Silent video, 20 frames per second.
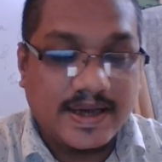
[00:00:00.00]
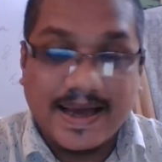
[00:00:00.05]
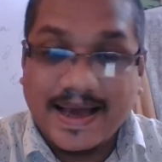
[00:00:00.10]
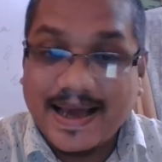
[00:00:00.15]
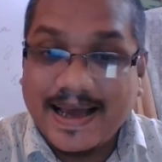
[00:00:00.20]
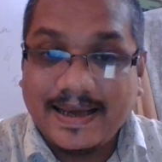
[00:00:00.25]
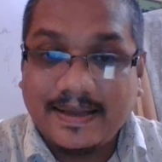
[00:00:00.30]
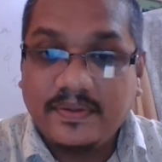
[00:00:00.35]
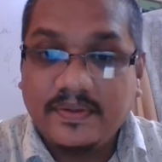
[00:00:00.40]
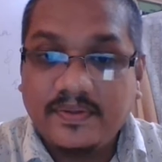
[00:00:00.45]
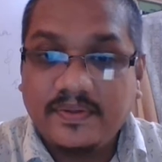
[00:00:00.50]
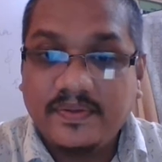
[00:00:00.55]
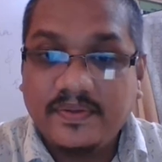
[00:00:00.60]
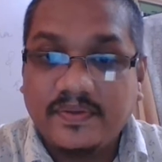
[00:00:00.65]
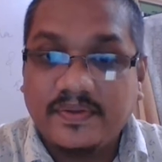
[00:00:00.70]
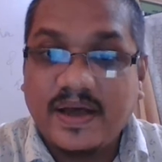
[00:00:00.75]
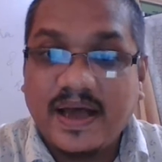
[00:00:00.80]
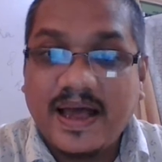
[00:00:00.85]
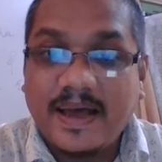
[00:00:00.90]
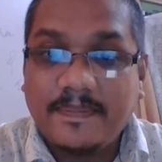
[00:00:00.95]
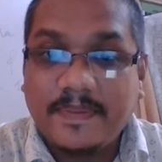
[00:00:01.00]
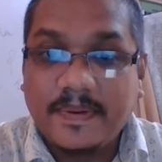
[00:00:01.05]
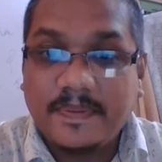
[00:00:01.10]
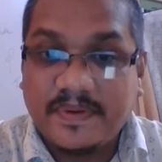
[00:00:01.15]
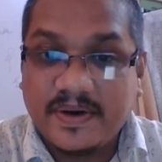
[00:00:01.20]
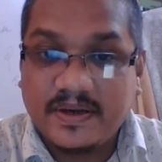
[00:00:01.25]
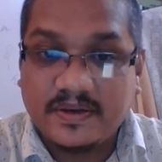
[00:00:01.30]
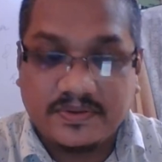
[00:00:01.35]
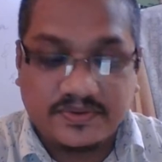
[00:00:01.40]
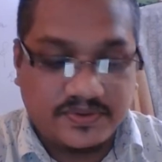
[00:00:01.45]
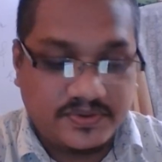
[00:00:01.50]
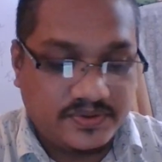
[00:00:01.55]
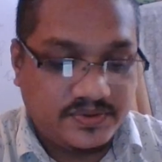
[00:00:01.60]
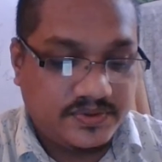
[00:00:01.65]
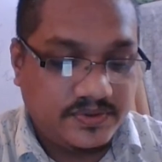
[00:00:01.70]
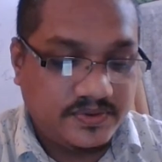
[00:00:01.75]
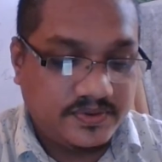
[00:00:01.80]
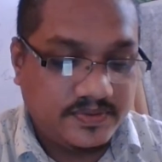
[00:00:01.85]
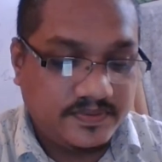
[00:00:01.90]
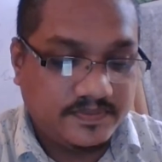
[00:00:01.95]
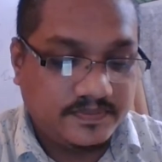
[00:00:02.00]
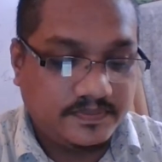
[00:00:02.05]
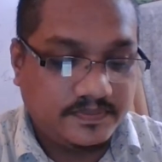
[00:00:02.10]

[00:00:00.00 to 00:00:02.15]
and The Happy Prince.